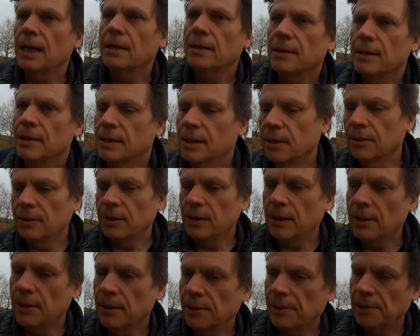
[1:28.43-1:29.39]
So
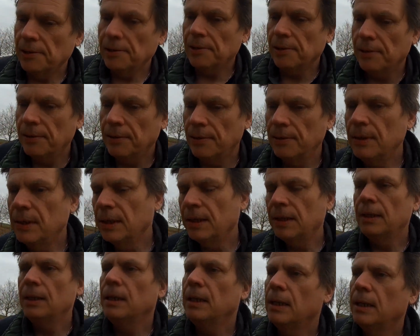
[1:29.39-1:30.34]

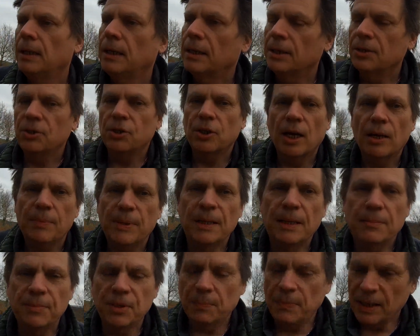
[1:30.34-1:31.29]
it's shaping
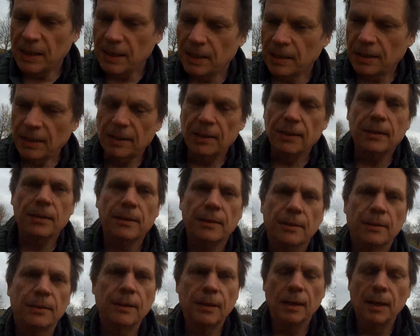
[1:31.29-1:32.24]
up to be
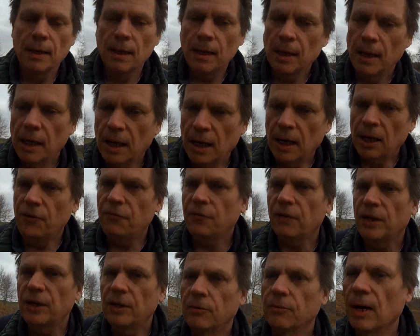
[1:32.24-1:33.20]

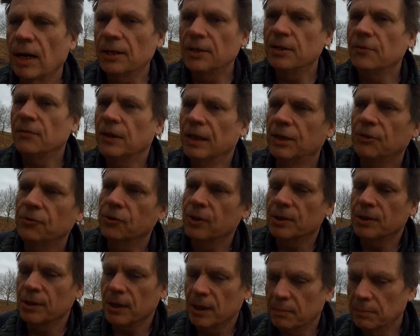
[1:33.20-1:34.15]
hopefully a relatively
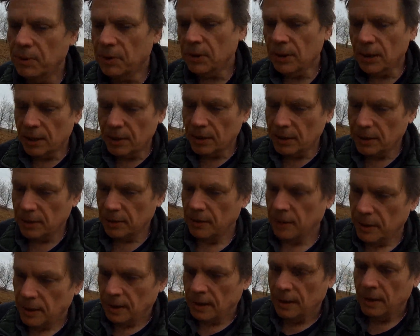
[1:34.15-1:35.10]
interesting book,
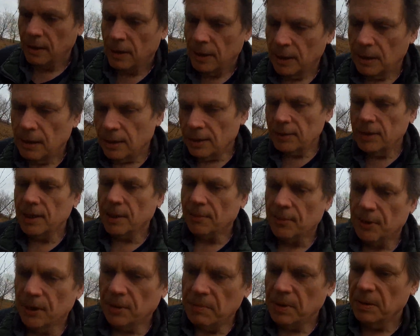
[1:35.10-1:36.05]
and
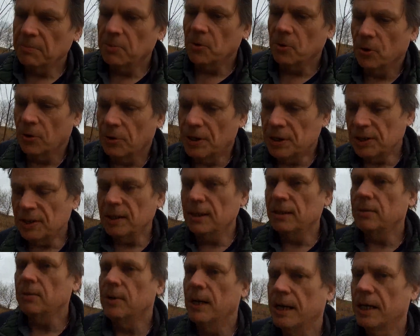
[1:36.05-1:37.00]
something a bit more honest in
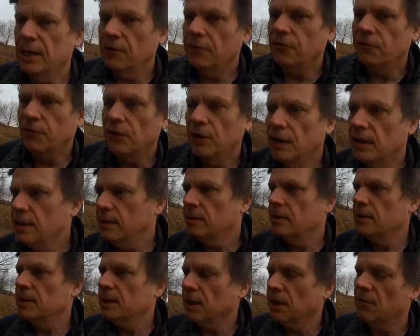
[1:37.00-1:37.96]
the way of
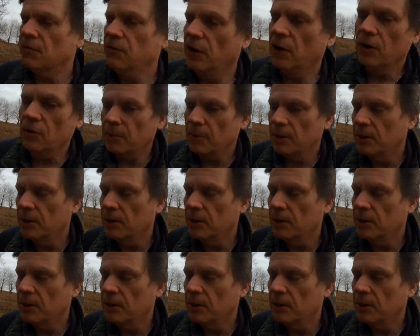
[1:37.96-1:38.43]
self-help.